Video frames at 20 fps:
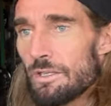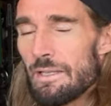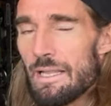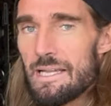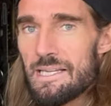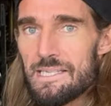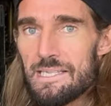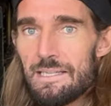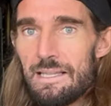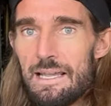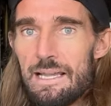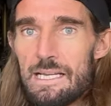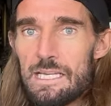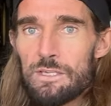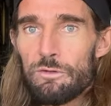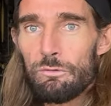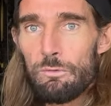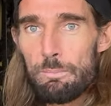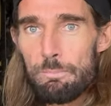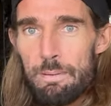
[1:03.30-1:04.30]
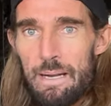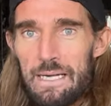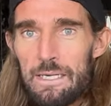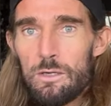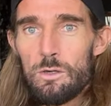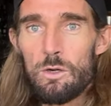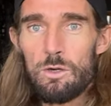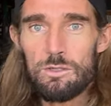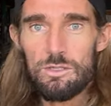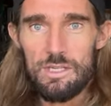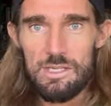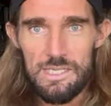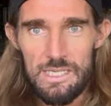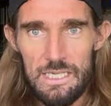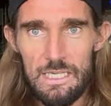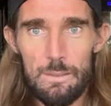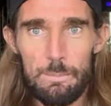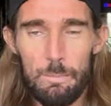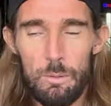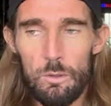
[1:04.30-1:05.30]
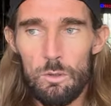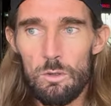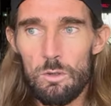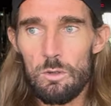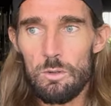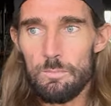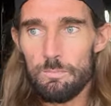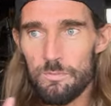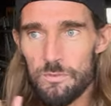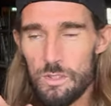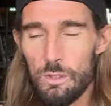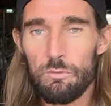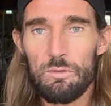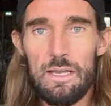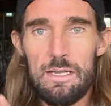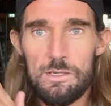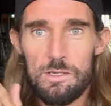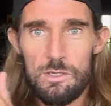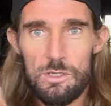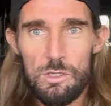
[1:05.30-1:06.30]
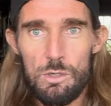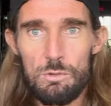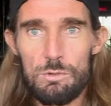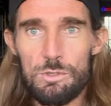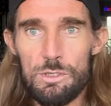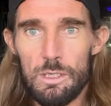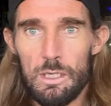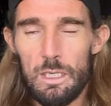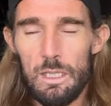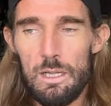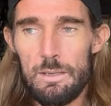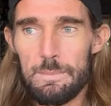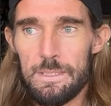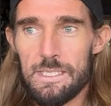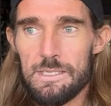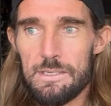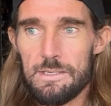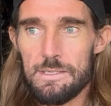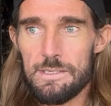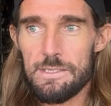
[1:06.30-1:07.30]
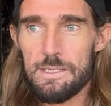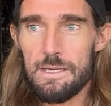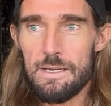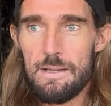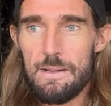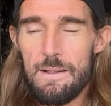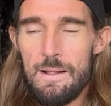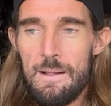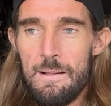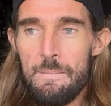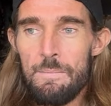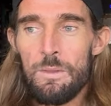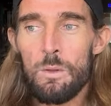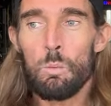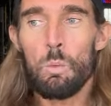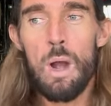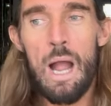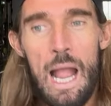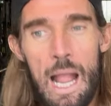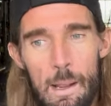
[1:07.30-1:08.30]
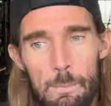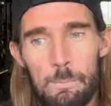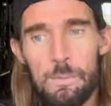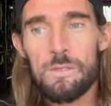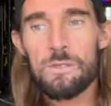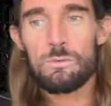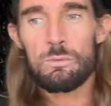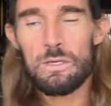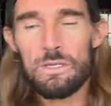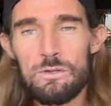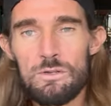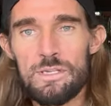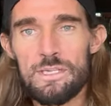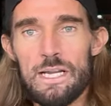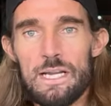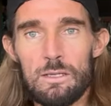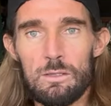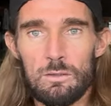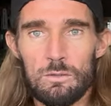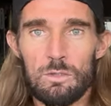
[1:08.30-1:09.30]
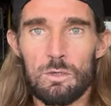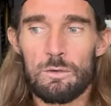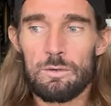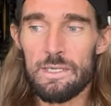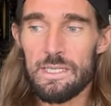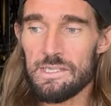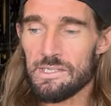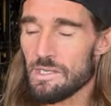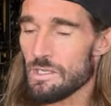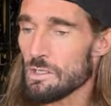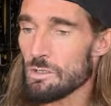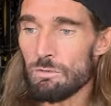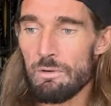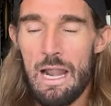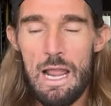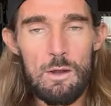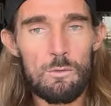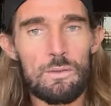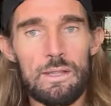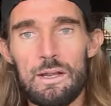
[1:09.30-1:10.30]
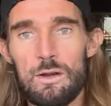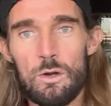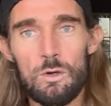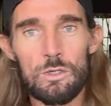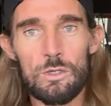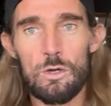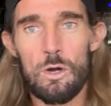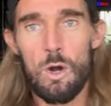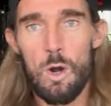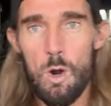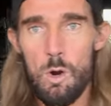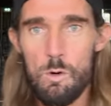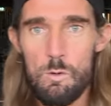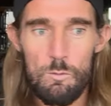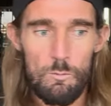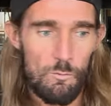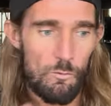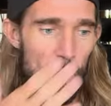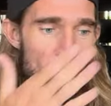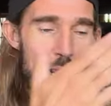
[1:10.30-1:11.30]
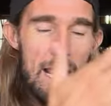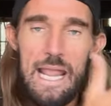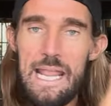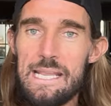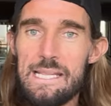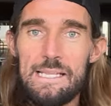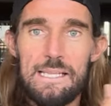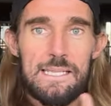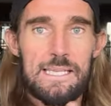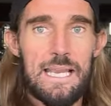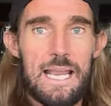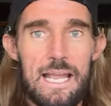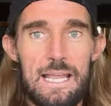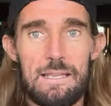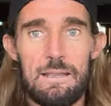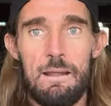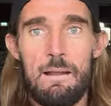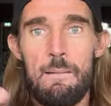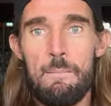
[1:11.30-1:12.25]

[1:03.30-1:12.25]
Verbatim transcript: last legs from Bangkok to Singapore, 2,200 kilometers, what happens when you're cycle touring is you're out there on your own for 8, 10,